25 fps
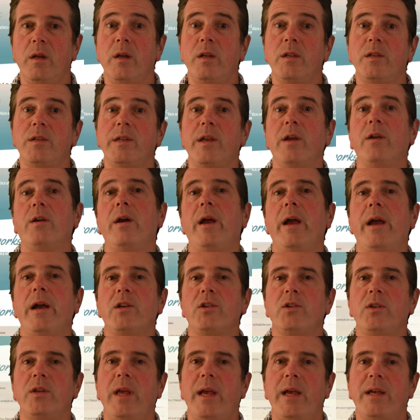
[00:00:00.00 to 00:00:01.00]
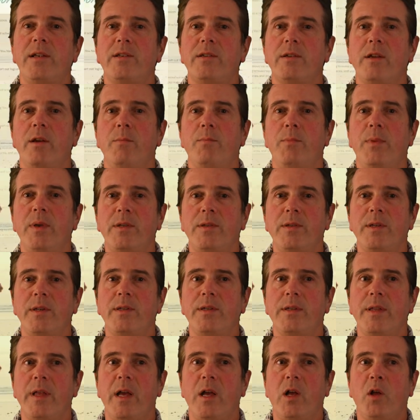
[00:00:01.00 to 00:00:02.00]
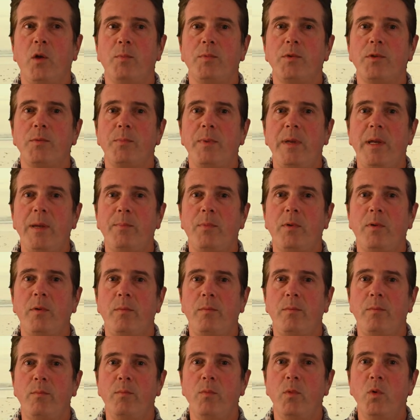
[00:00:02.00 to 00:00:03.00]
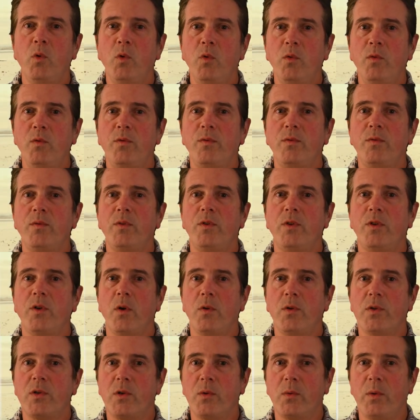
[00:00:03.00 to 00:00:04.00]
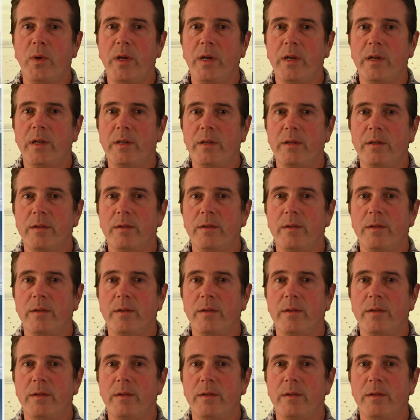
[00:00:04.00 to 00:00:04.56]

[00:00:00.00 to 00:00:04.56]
Sarah actually has a business that helps people move to Costa Rica.